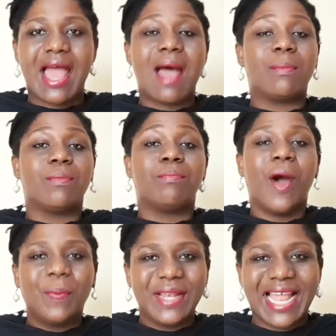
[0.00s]
I'm
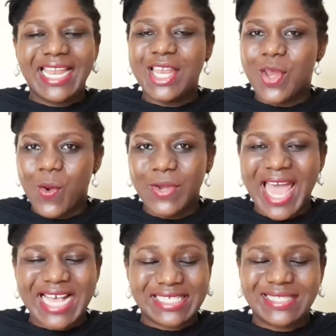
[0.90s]
popularly known
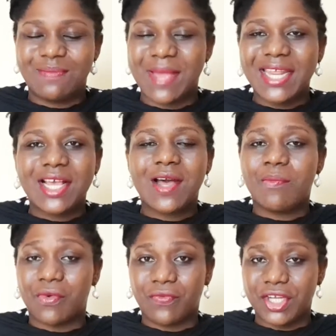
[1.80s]
as the medical
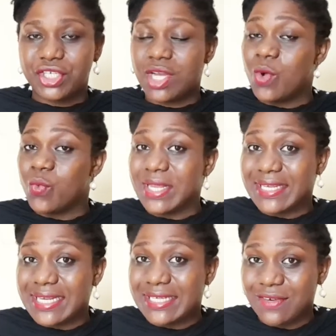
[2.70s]
professional with
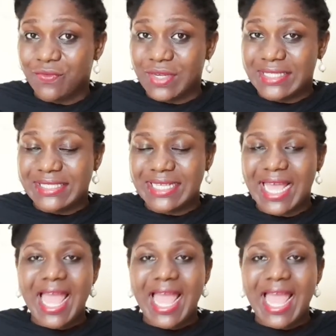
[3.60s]
the difference,